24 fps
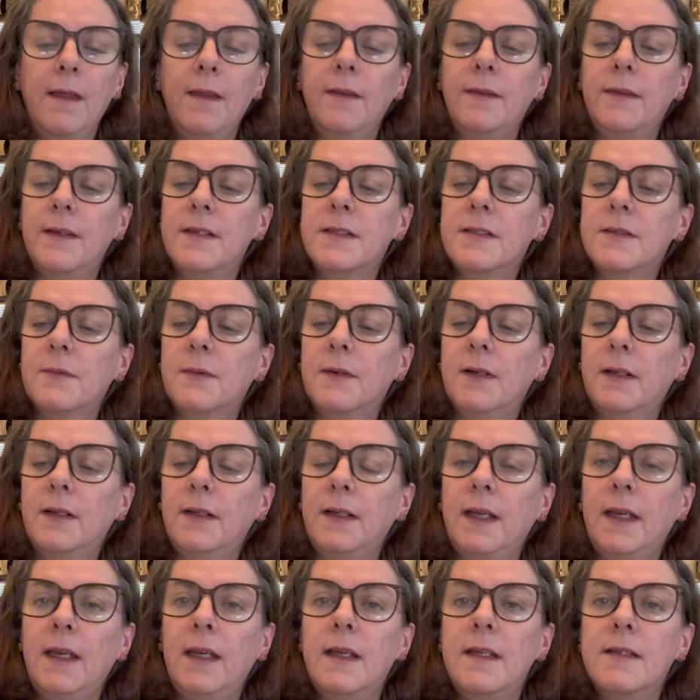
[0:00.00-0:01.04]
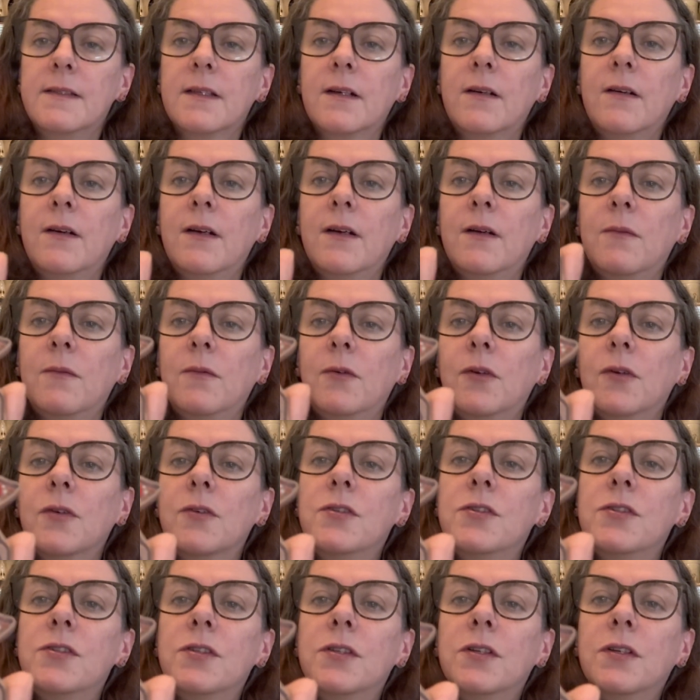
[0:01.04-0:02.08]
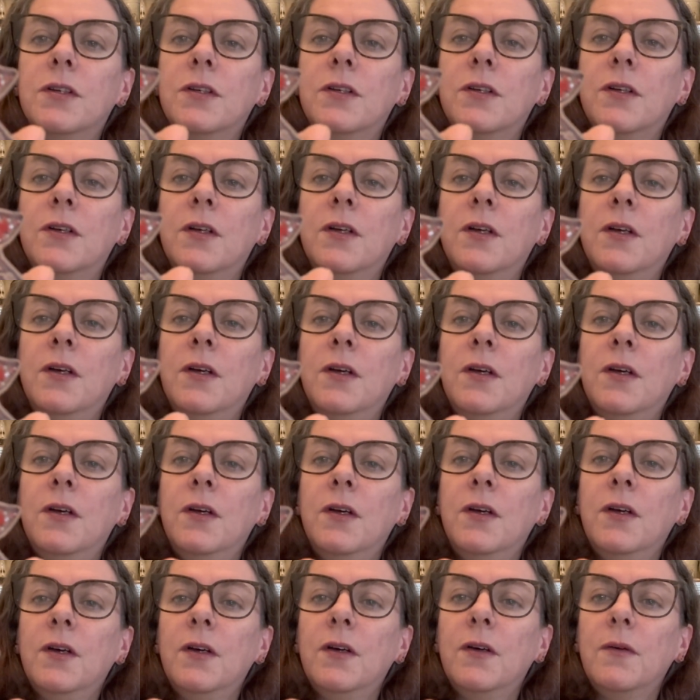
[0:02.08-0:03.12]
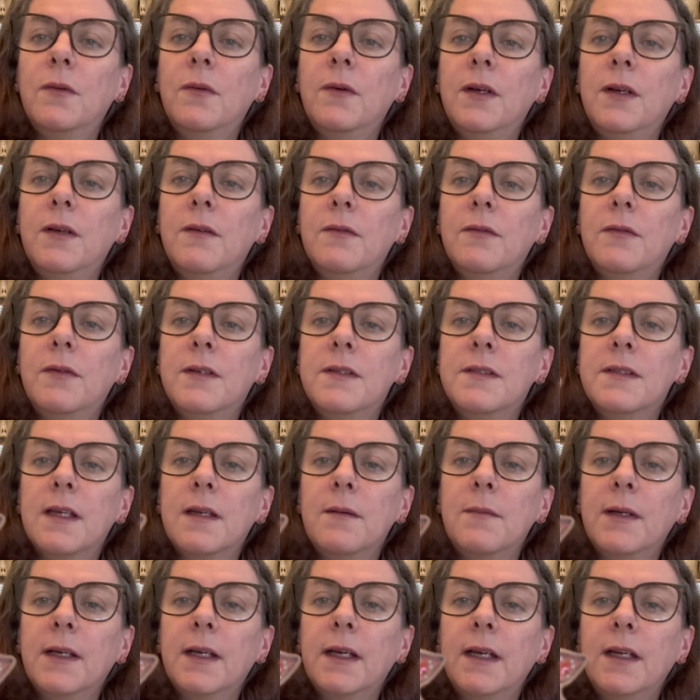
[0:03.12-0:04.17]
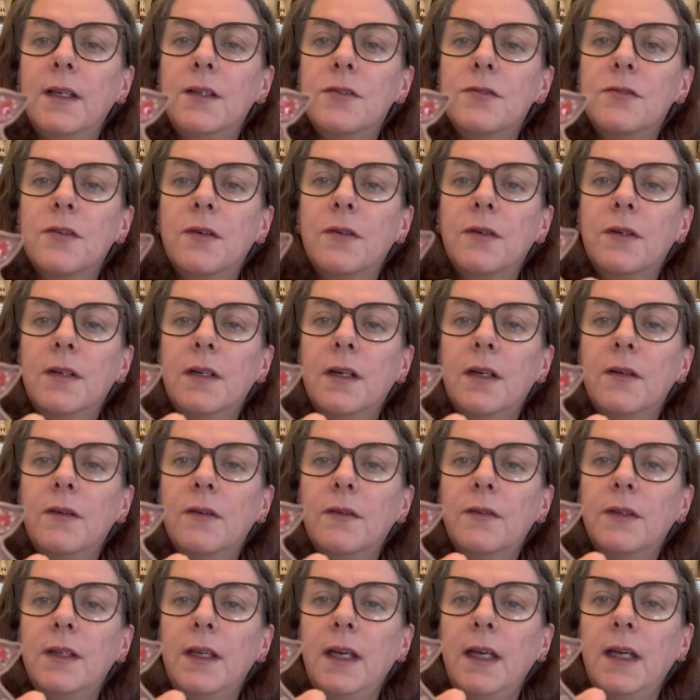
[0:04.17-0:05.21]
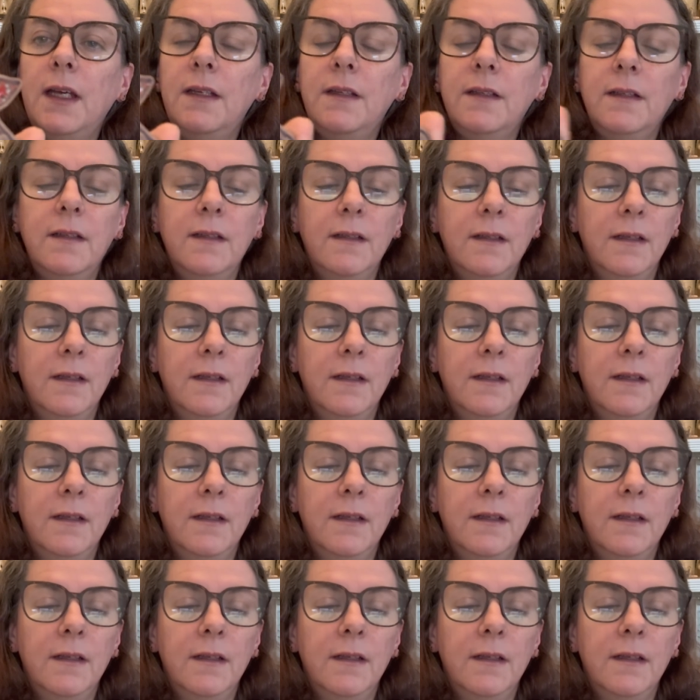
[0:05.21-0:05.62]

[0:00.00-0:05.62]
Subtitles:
This one is iron wash with, same again, stroke and coat on the head.